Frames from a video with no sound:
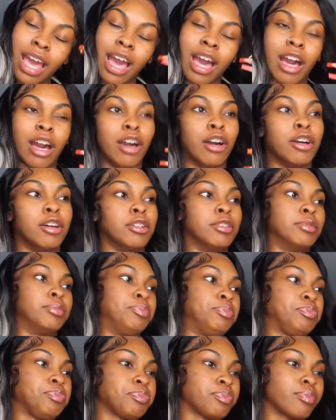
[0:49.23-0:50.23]

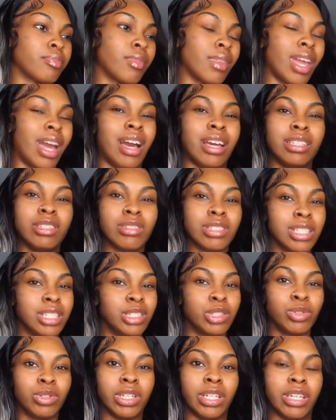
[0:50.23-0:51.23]
Um, I usually
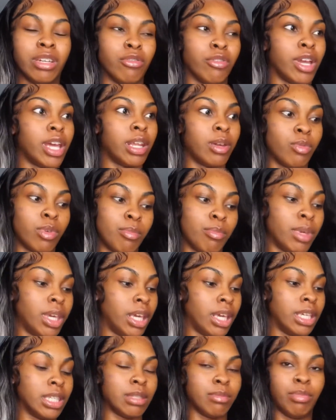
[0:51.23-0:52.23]
do the get ready with
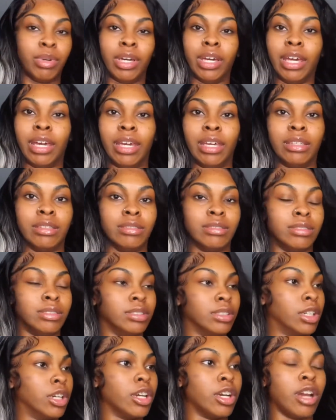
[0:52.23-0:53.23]
me's, but
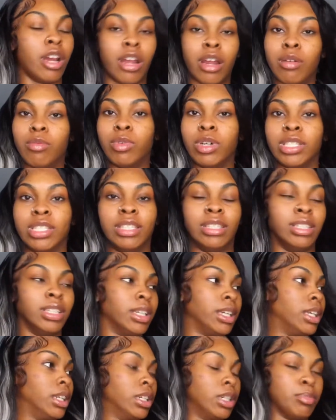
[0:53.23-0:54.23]
your girl hair wasn't
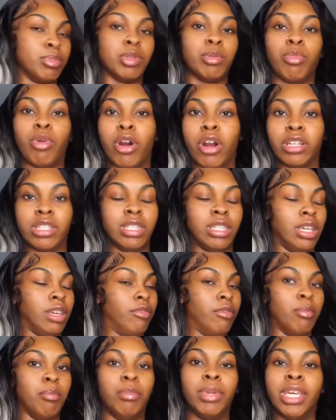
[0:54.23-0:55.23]
looking up to par to
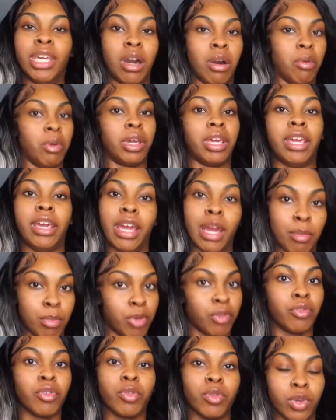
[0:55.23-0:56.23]
even be on camera
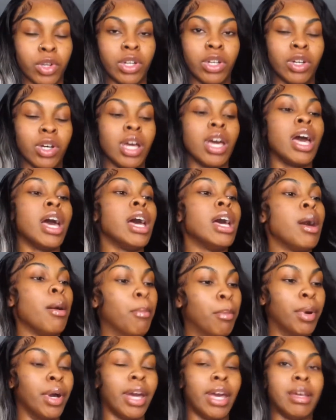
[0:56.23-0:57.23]
for real.
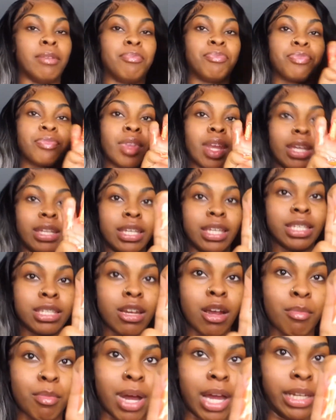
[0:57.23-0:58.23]
But these
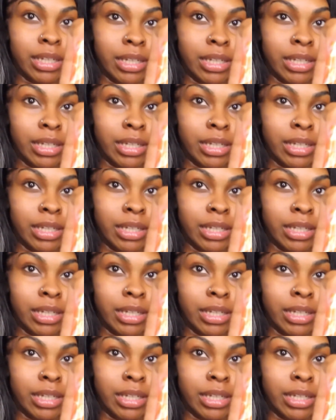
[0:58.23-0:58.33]
are my